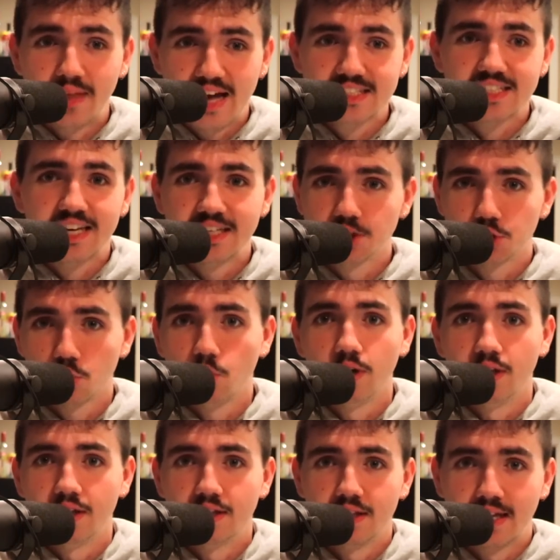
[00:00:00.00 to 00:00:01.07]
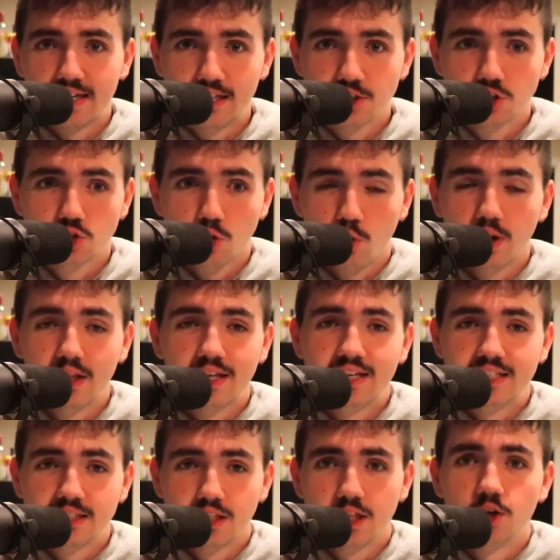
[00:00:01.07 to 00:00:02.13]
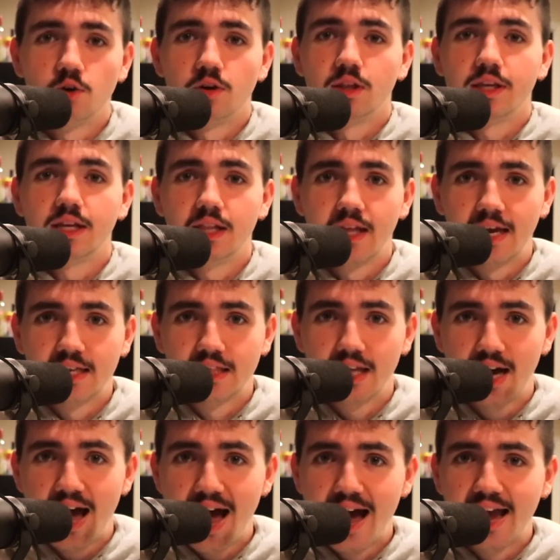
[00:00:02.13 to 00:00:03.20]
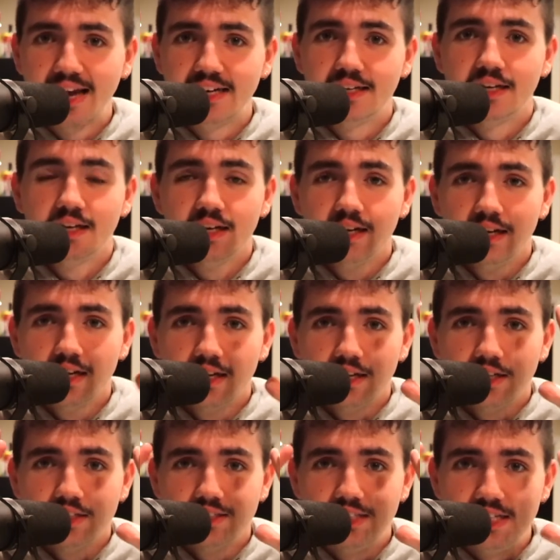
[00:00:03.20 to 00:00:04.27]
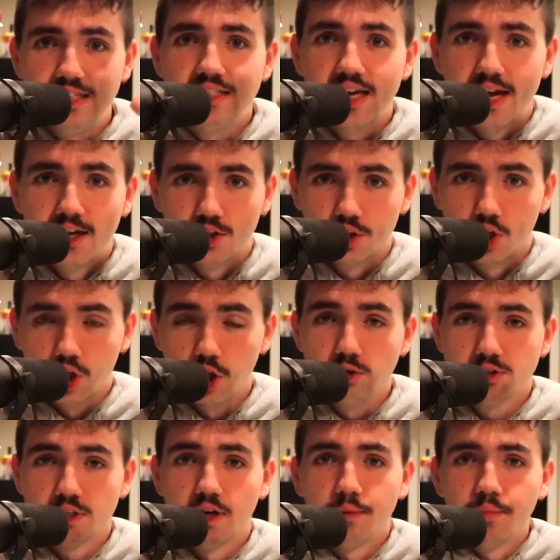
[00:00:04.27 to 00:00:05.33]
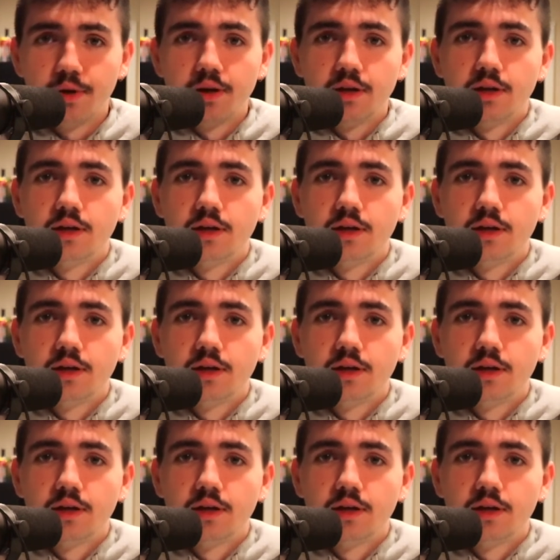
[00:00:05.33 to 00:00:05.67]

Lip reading: That's his toilet. His toilet is literally the high detailed close-up.